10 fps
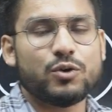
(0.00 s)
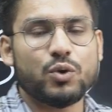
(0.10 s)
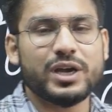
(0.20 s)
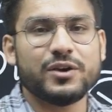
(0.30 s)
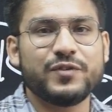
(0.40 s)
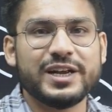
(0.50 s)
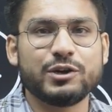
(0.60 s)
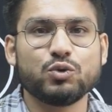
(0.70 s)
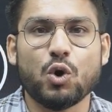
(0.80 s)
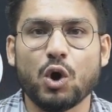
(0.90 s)
Okay, we
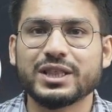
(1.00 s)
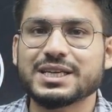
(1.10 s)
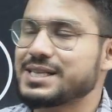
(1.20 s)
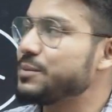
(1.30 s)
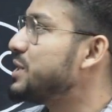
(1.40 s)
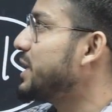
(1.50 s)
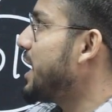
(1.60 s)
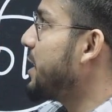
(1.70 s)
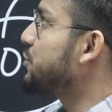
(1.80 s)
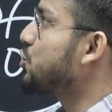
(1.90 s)
do all the steps that I
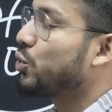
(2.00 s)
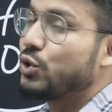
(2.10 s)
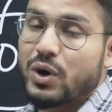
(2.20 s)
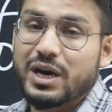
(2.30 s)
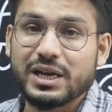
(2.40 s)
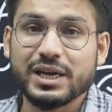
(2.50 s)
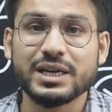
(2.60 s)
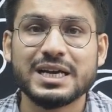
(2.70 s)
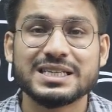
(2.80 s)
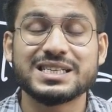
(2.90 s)
have shown you earlier.
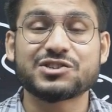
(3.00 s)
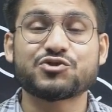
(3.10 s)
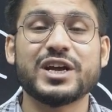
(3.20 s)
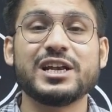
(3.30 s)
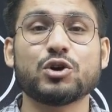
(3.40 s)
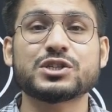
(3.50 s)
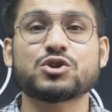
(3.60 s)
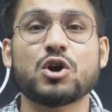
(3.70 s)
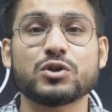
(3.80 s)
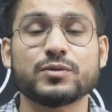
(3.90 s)
Just trail your
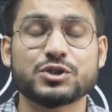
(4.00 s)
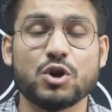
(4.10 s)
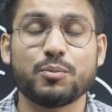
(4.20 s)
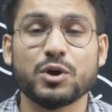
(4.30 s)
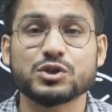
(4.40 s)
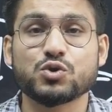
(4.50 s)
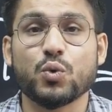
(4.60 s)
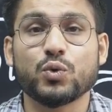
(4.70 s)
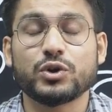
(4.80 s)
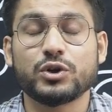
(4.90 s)
stop loss,
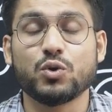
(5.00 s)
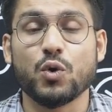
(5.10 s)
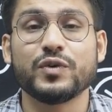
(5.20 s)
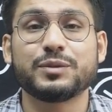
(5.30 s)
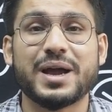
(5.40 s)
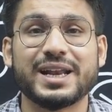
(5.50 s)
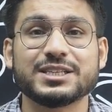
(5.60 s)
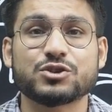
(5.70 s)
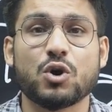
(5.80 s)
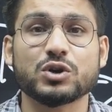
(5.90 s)
don't go with penny
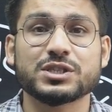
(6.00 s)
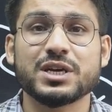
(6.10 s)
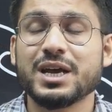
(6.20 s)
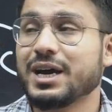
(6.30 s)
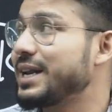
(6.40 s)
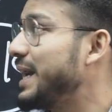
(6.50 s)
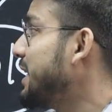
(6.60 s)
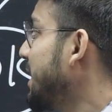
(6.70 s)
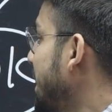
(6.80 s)
stocks, right?